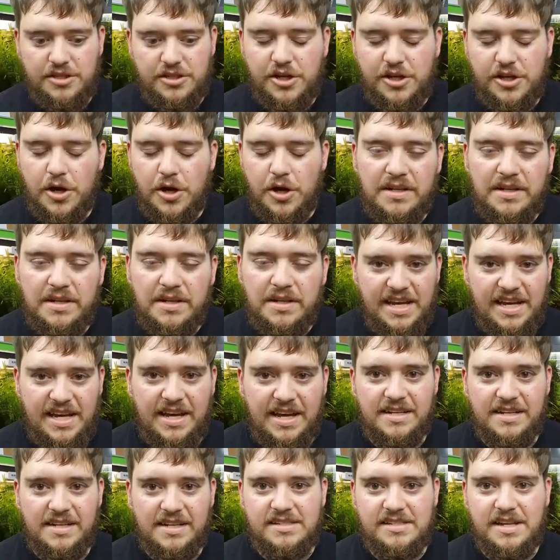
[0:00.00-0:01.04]

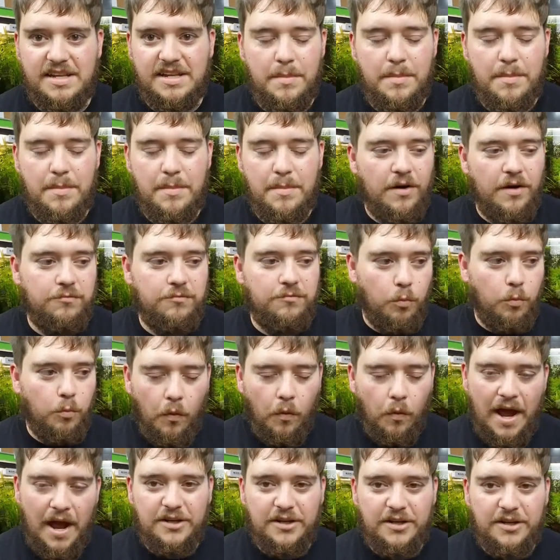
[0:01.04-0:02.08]
intense, the amount of
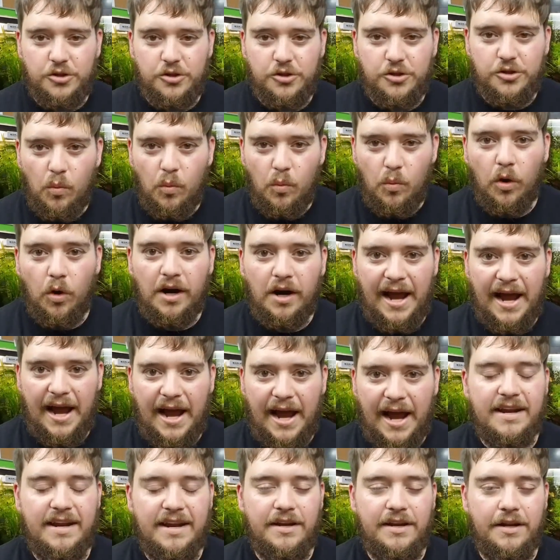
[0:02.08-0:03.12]
extra work I had
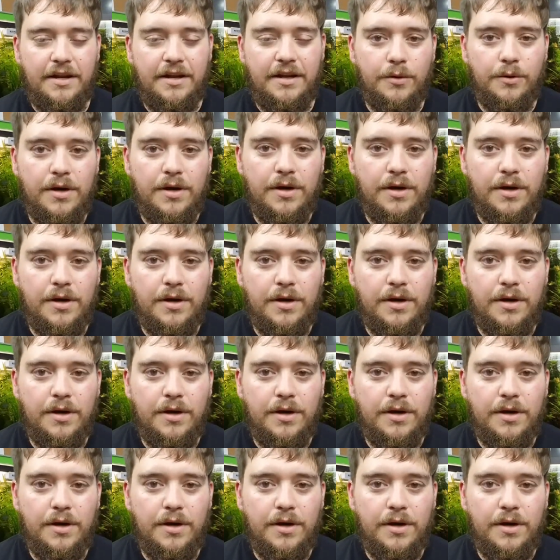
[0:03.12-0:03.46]
to do